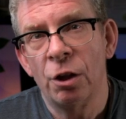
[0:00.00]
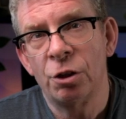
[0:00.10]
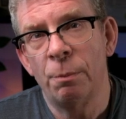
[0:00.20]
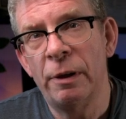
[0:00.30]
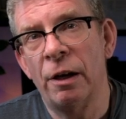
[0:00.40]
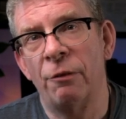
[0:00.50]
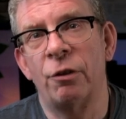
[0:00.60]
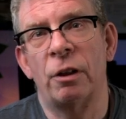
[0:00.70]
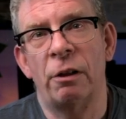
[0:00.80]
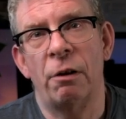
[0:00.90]
should be enough
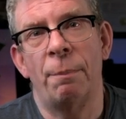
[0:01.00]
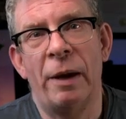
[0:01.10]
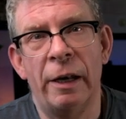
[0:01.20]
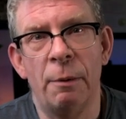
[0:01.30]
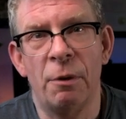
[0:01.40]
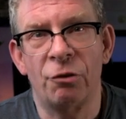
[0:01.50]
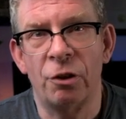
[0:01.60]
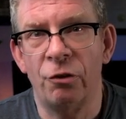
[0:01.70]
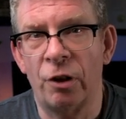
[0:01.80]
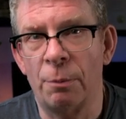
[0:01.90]
to clear up any
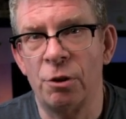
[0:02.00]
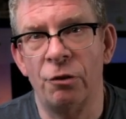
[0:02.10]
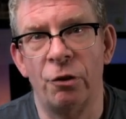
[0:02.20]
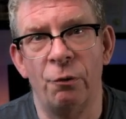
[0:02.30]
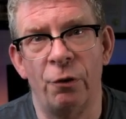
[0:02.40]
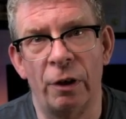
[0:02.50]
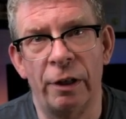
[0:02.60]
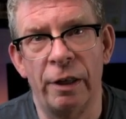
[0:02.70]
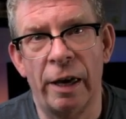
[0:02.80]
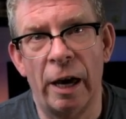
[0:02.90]
misconceptions and fill
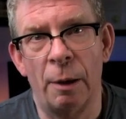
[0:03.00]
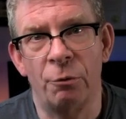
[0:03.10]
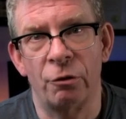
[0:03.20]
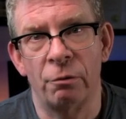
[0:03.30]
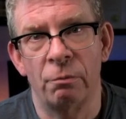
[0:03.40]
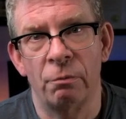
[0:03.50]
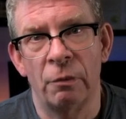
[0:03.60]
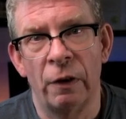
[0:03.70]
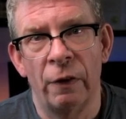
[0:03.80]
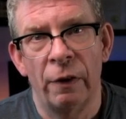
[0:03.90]
any gaps.
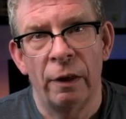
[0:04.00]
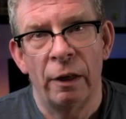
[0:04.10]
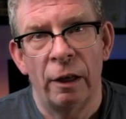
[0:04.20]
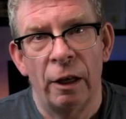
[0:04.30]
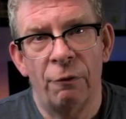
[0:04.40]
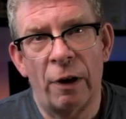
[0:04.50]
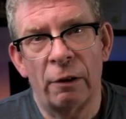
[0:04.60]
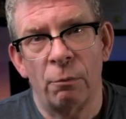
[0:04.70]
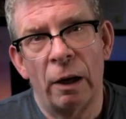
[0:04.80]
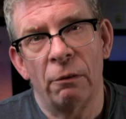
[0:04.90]
In
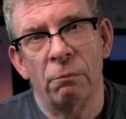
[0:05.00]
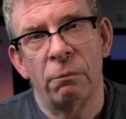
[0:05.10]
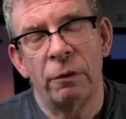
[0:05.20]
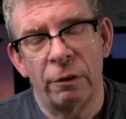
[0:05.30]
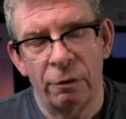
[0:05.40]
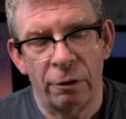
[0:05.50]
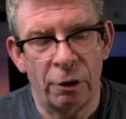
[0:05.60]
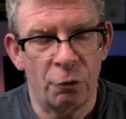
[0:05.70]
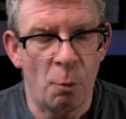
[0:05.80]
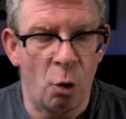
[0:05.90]
fact, well,
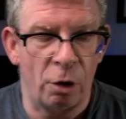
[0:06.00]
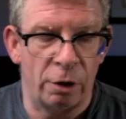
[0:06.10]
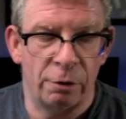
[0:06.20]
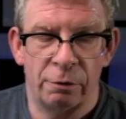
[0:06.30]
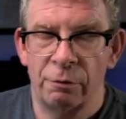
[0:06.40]
there's more.